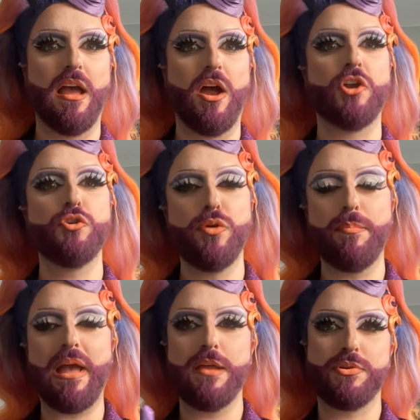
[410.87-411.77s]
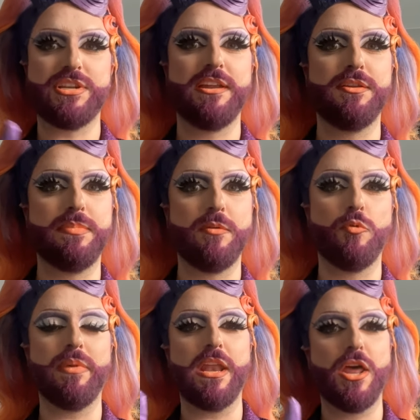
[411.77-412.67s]
Are you a man pretending to be a
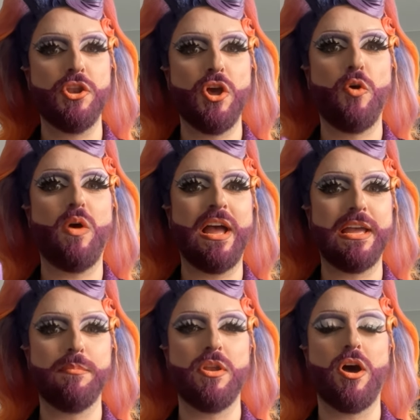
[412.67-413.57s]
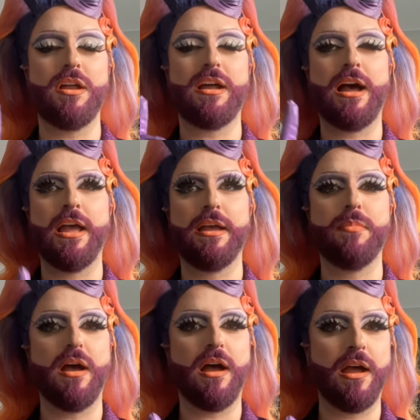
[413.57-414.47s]
woman? No, I am not. I
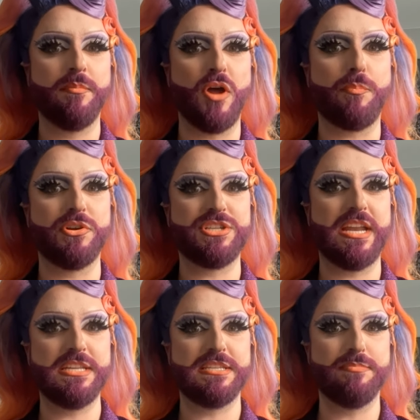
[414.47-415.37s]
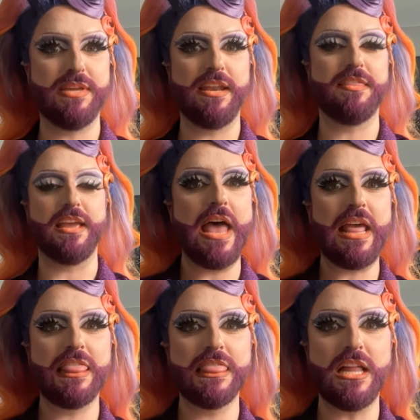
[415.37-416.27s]
am I'm not pretending to be anything. And
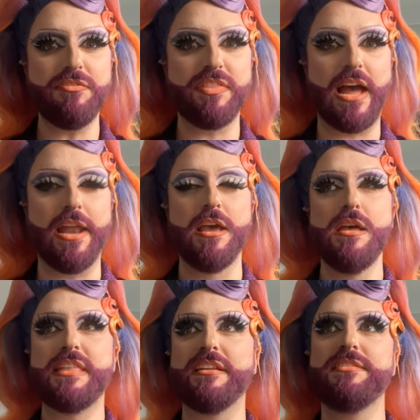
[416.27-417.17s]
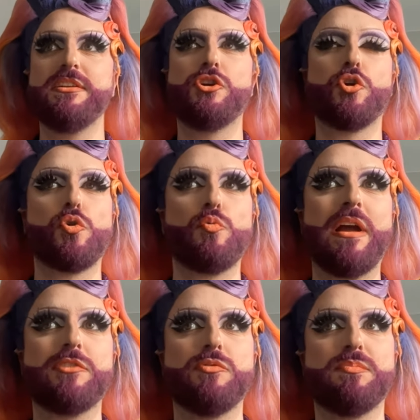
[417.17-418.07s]
I love that. That is the
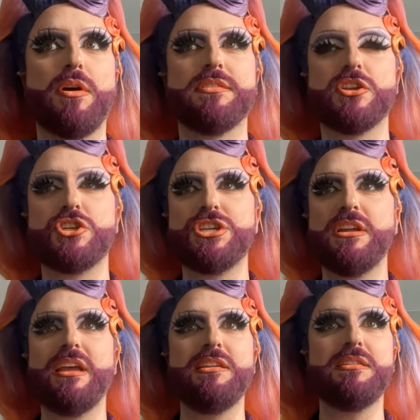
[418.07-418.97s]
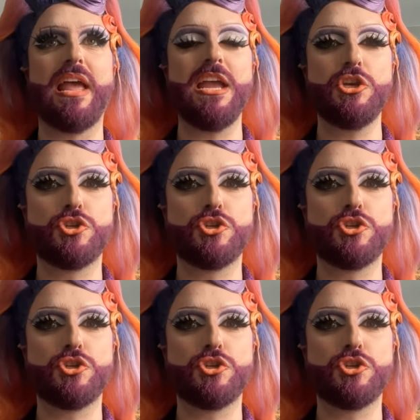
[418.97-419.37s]
correct response. She is a